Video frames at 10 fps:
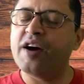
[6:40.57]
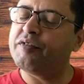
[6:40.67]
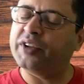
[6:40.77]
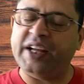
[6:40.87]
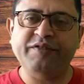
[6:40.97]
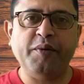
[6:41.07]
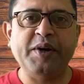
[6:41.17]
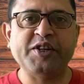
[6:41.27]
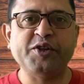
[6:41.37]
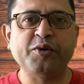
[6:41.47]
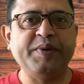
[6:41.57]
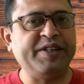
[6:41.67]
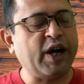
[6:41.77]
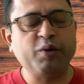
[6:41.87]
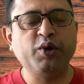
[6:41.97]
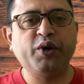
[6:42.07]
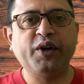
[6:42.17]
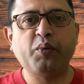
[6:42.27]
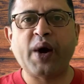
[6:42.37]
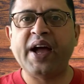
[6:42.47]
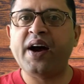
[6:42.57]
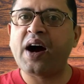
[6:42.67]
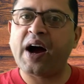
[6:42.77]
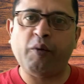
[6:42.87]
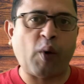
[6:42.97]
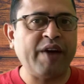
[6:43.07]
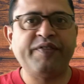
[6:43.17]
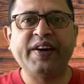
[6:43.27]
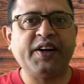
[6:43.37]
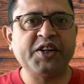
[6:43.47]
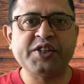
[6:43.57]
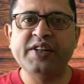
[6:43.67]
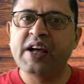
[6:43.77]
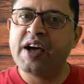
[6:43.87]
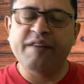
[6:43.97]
for the information to be downloaded via a Wi-Fi connection